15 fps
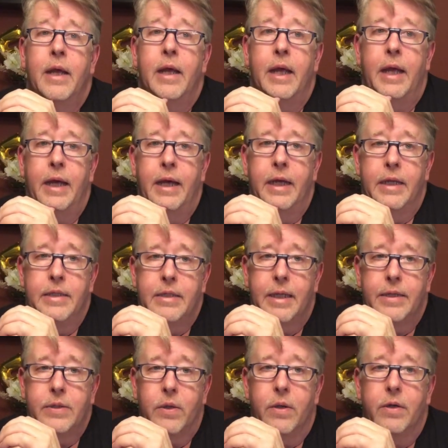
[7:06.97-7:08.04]
And I
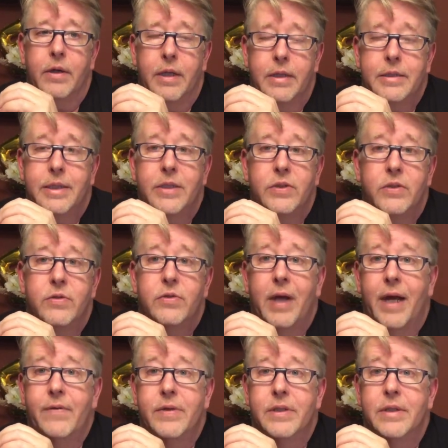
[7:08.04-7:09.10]
told her, let's get your
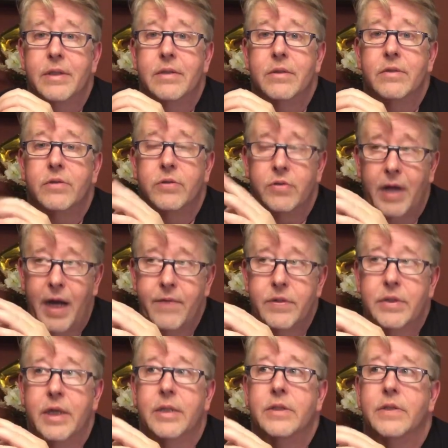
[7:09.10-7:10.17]
driver's
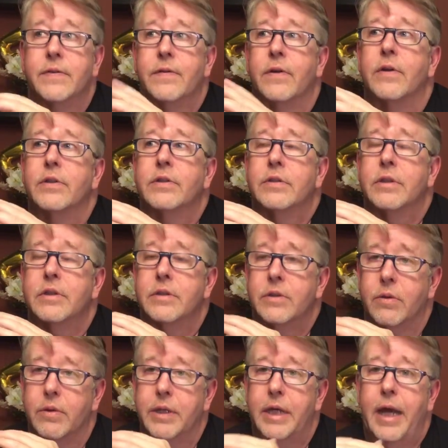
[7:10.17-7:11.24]
license first, so
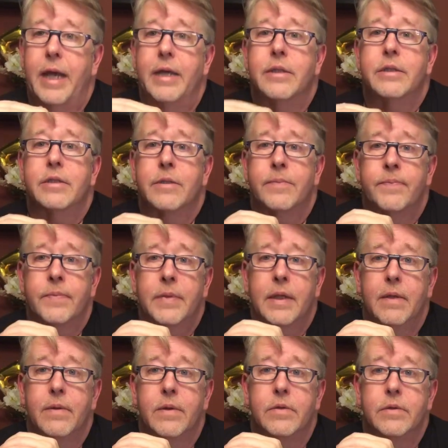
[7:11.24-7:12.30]
in case,
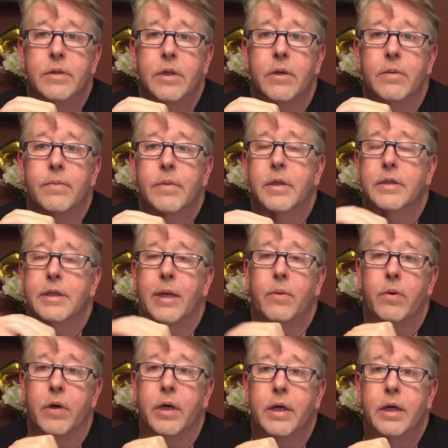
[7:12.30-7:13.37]
because I
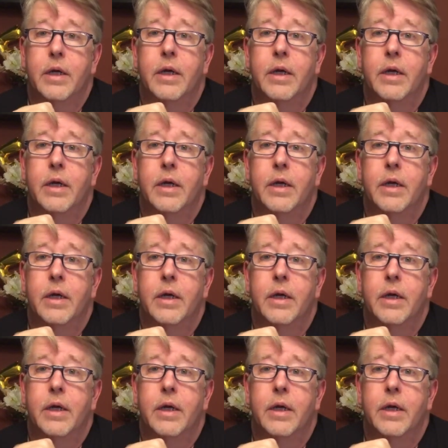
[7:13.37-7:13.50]
work,